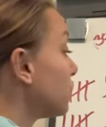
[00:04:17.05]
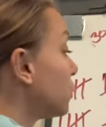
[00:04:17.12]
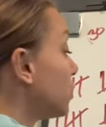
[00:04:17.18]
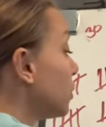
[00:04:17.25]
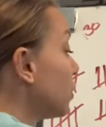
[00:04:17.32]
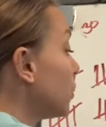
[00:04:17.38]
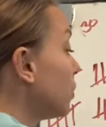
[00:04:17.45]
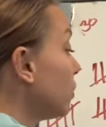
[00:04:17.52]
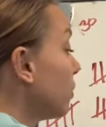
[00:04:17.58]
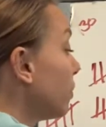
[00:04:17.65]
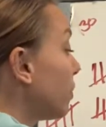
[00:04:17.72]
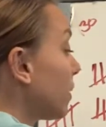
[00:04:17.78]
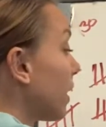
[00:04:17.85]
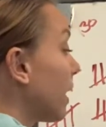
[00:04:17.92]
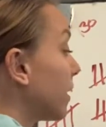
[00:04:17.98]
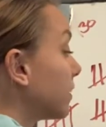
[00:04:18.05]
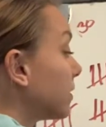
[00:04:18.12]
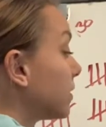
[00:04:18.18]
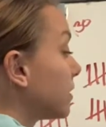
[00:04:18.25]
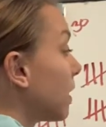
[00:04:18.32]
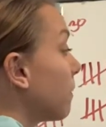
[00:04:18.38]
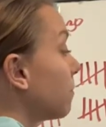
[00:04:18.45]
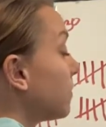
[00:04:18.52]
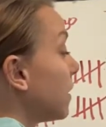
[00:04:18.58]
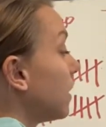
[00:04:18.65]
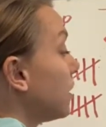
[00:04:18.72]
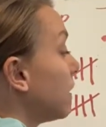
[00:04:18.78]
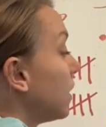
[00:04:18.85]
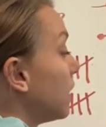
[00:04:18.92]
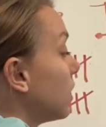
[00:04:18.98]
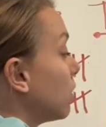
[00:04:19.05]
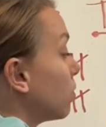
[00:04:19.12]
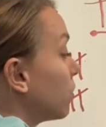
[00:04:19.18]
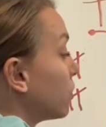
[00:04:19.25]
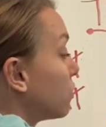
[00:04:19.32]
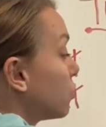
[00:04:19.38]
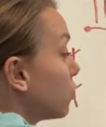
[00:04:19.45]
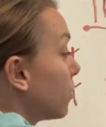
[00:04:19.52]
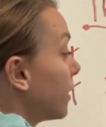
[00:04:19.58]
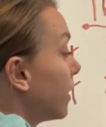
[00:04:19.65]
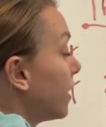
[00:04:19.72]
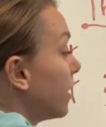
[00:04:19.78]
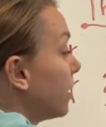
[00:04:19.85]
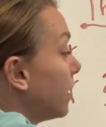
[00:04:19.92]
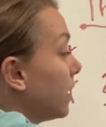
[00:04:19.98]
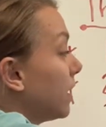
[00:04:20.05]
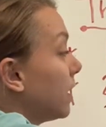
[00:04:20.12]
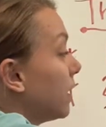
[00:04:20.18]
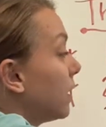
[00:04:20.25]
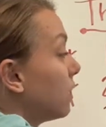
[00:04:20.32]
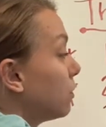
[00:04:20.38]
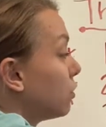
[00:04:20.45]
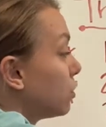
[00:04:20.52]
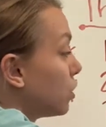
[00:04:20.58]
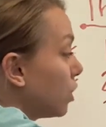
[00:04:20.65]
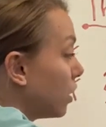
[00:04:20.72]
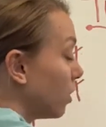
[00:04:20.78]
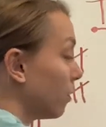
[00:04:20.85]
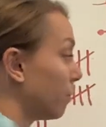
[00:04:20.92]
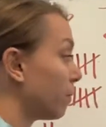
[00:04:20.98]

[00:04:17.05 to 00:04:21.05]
2 plus something equals 22.